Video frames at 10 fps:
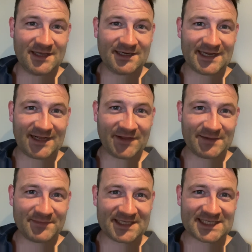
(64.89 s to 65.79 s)
Now they
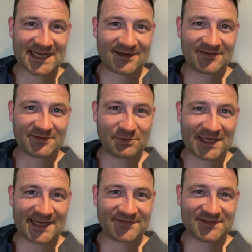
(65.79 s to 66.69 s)
missed out on the
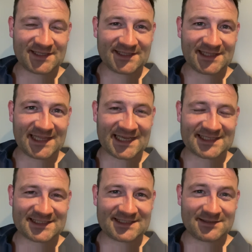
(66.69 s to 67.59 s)
playoffs on the
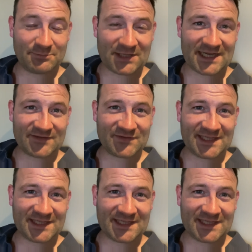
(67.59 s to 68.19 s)
last the playoffs for